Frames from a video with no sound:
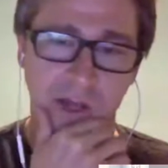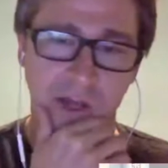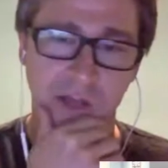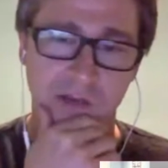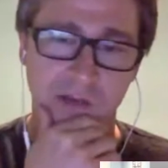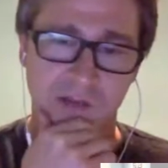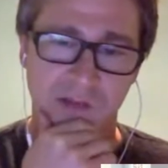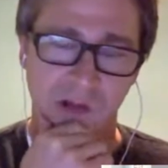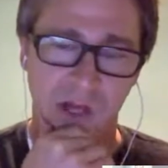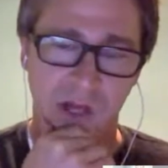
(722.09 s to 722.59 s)
I
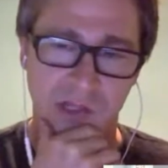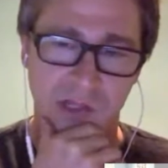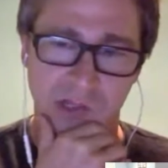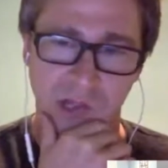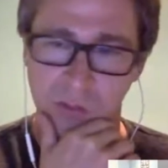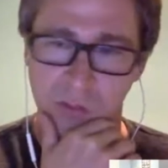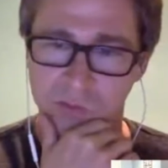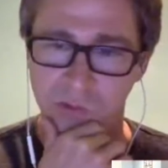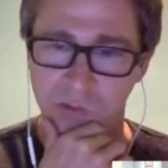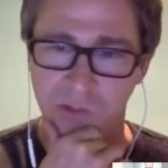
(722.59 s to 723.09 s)

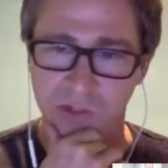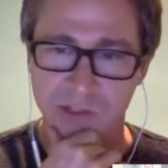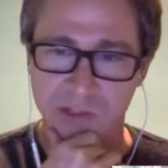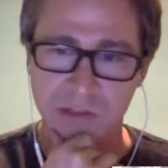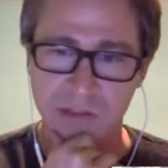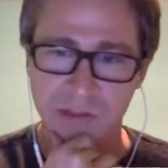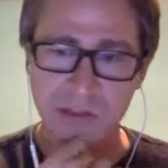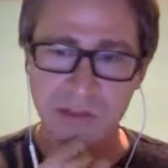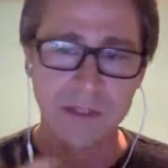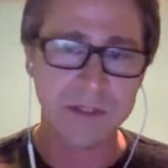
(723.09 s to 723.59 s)
shared with you,
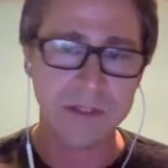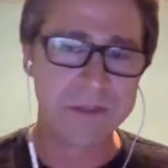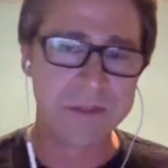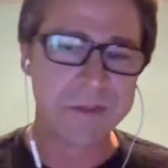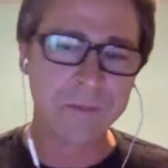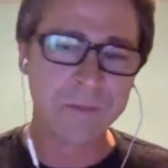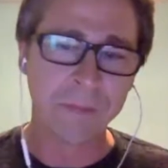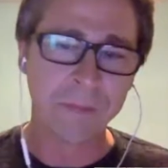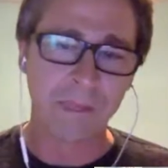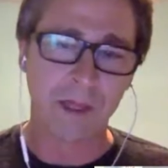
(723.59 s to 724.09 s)
Russell,
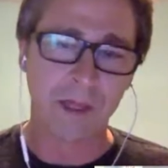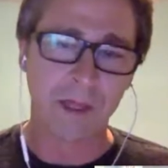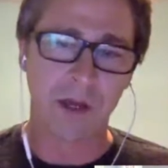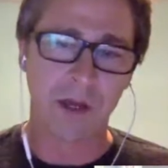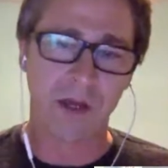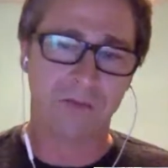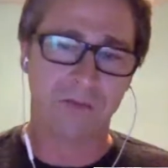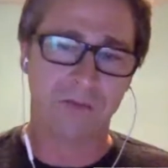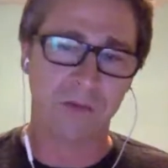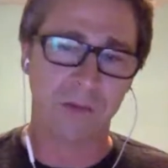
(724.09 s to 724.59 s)

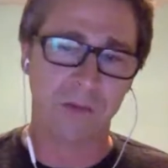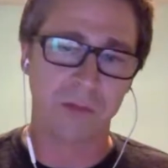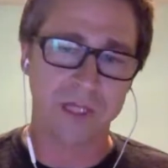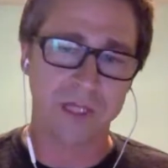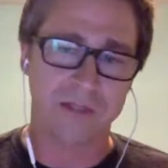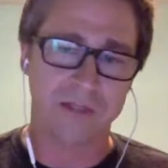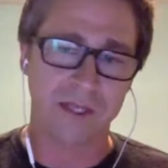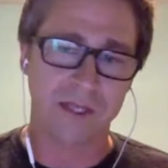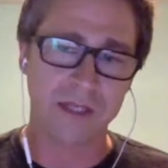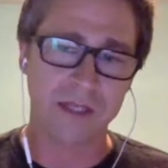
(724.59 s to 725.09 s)

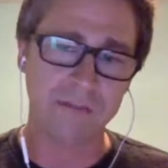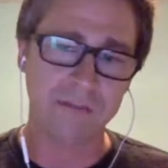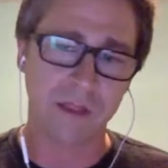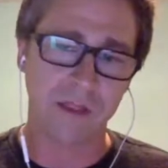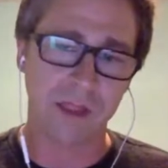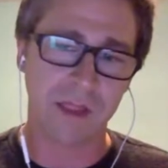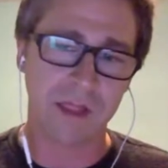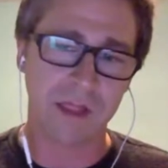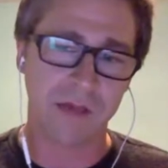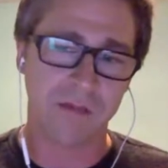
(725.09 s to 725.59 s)
from
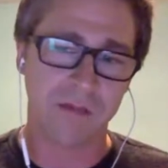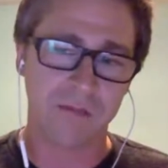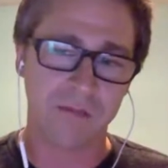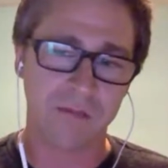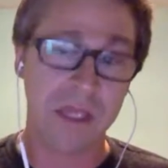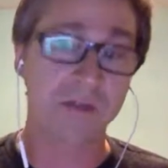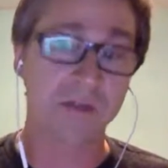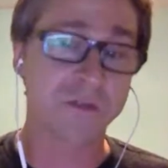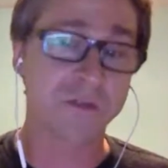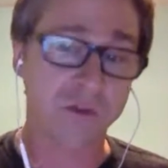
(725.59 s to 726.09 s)
LinkedIn,
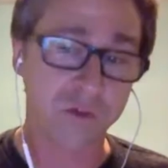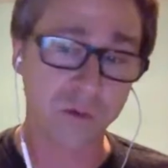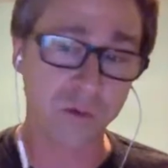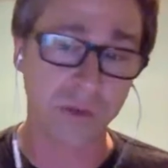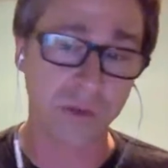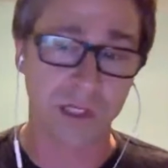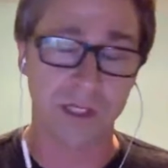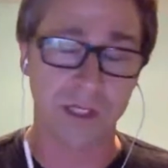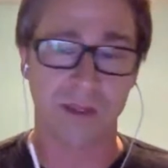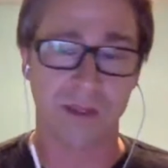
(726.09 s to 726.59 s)
if
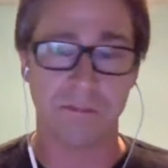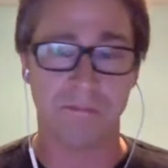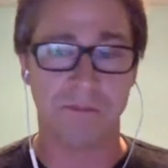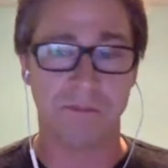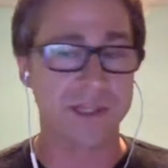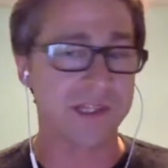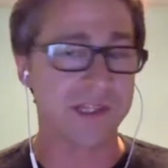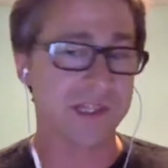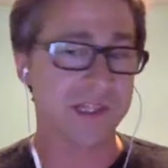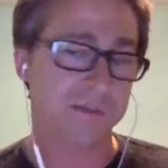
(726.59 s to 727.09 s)
truly the
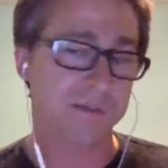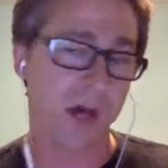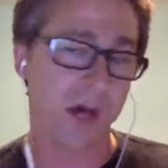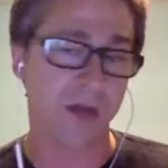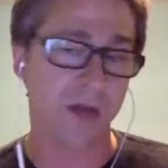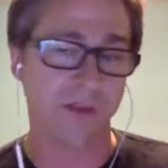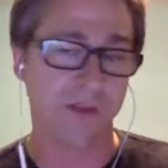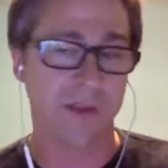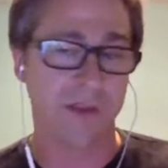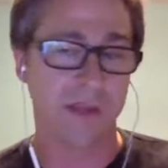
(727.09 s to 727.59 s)
business
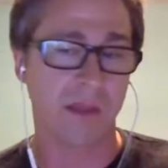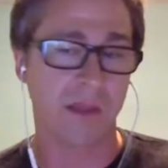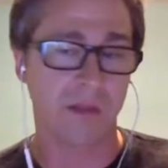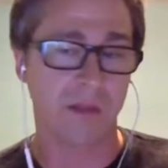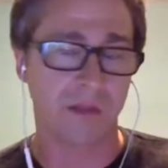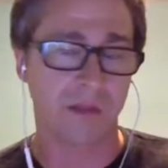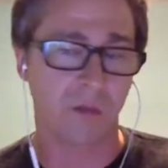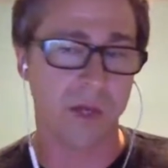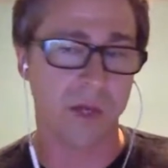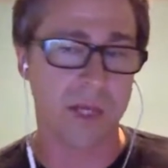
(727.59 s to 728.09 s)
model that
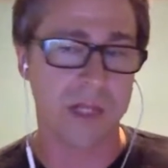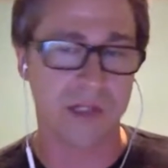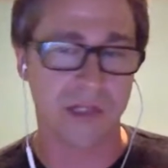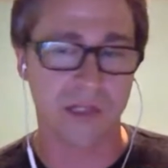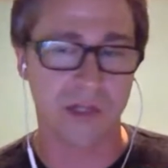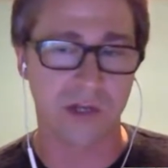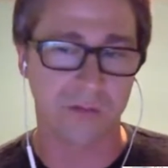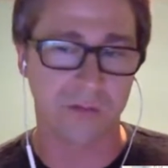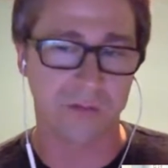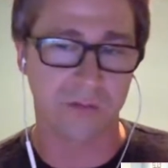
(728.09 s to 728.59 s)
the one
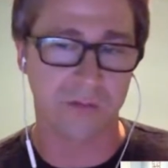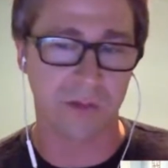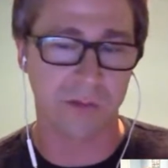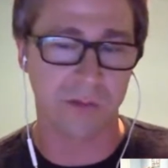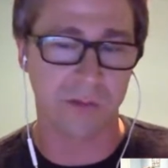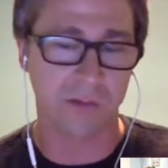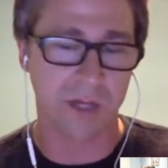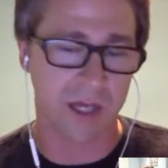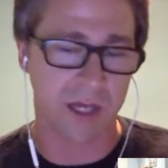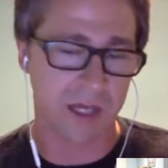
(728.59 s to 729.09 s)
engineer
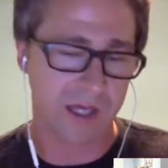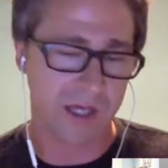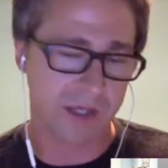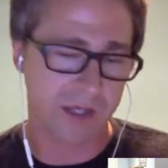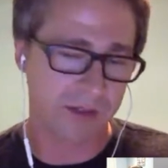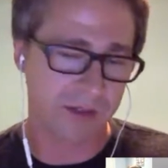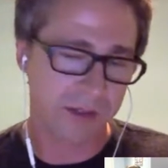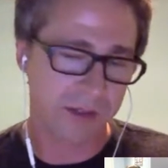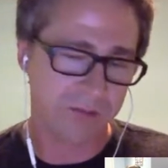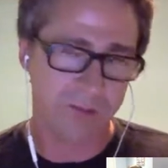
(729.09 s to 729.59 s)
from
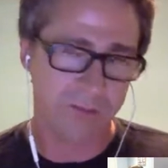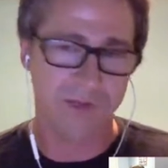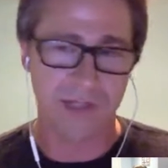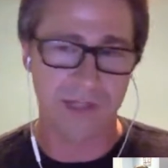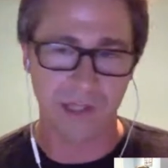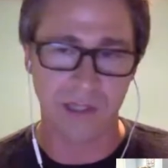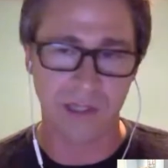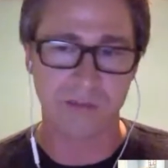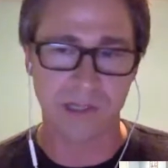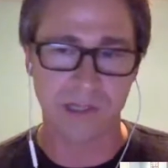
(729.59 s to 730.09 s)

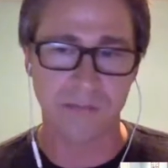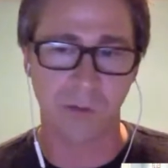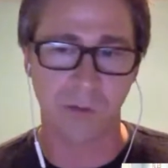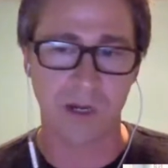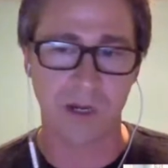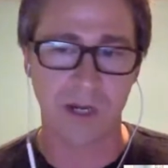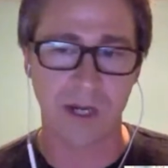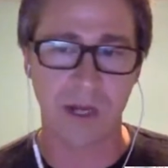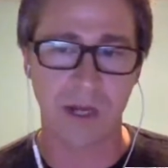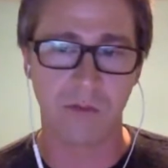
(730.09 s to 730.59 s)
TMC
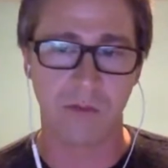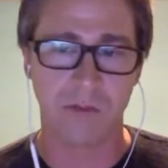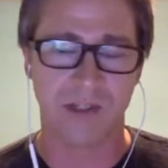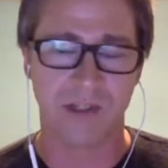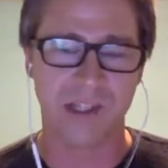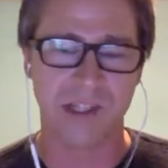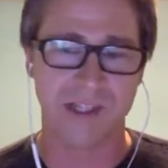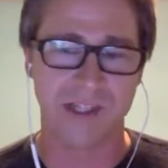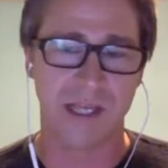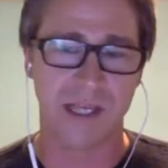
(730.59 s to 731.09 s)
pointed out, which
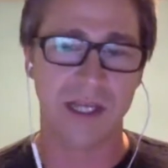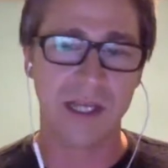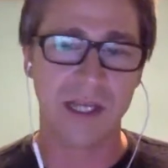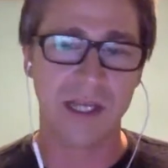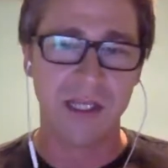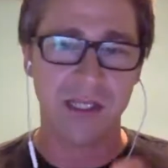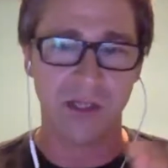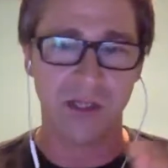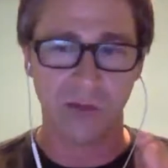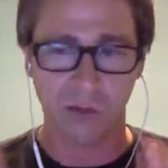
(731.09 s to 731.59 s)
is that
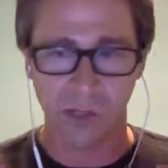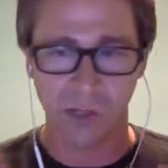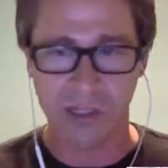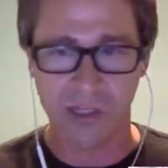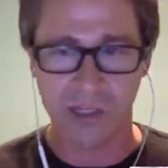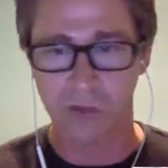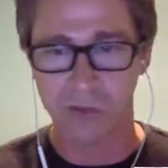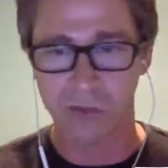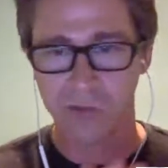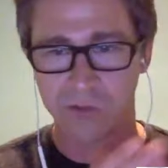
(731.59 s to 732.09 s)
you look
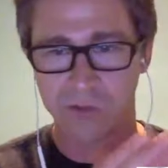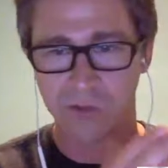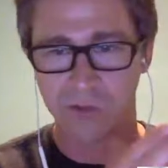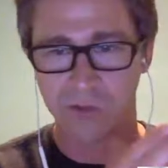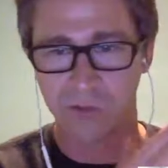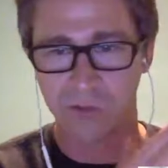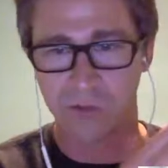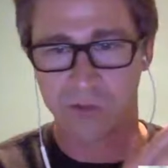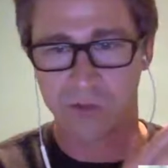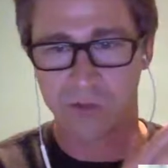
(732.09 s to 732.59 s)
at what they're
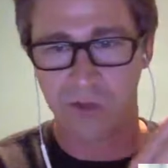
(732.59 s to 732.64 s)
doing with